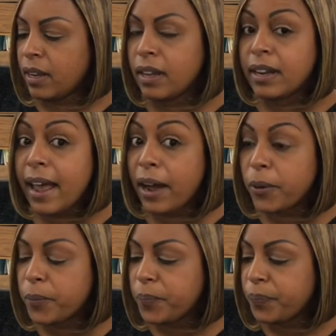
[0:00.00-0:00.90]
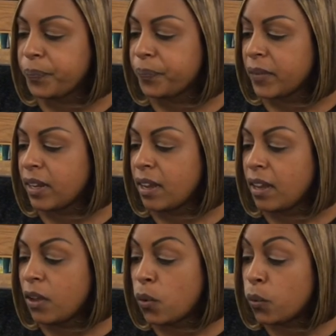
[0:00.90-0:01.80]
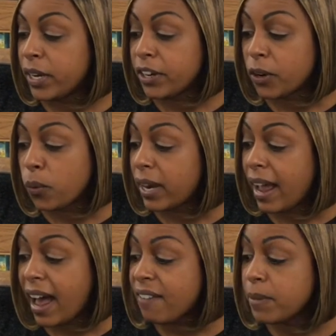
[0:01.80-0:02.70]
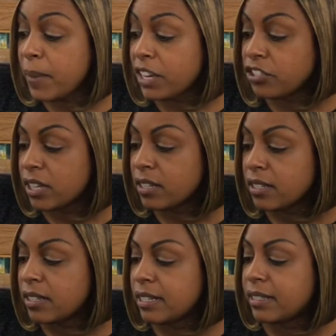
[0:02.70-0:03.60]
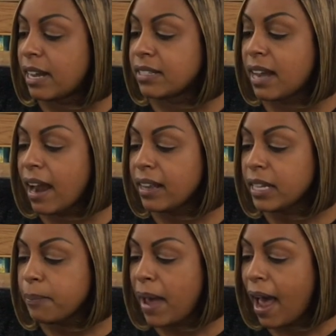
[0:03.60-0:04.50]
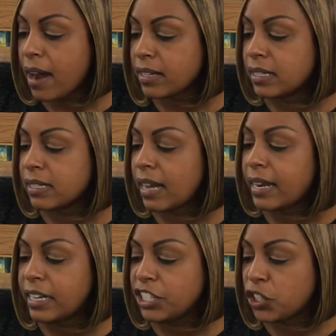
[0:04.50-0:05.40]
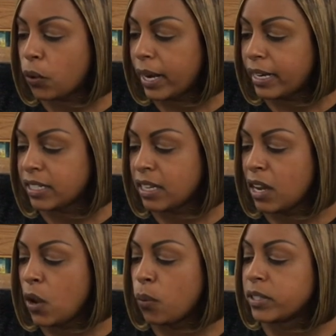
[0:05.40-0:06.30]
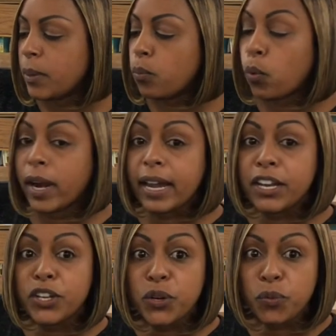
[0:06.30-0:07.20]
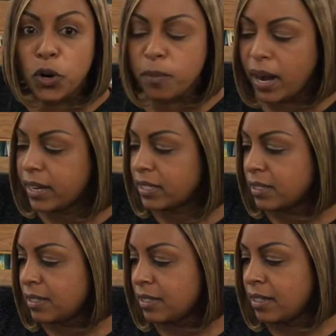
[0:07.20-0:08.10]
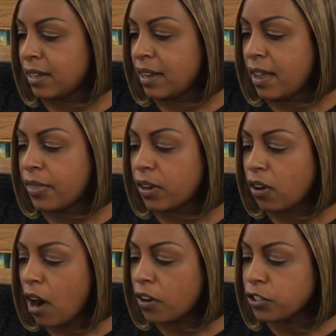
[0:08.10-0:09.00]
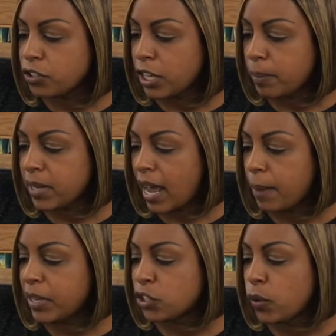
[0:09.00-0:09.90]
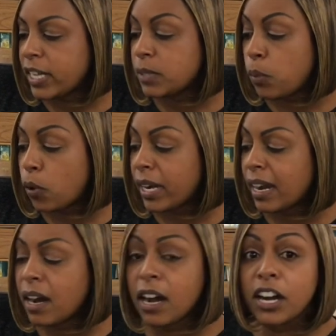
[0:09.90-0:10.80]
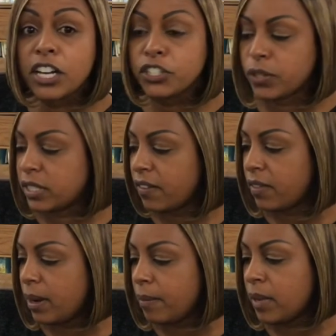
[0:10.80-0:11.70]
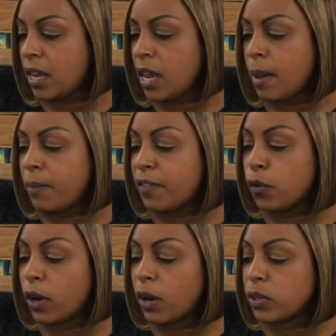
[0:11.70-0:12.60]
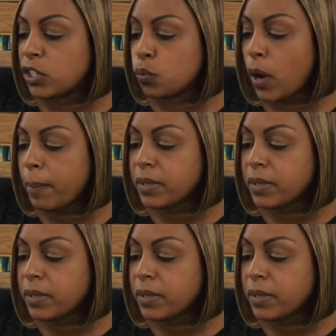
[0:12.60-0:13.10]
Now, reader, what I haven't mentioned is that tightly packed inside each crate was a brand new robot. The cargo ship had been transporting hundreds of them before it was swept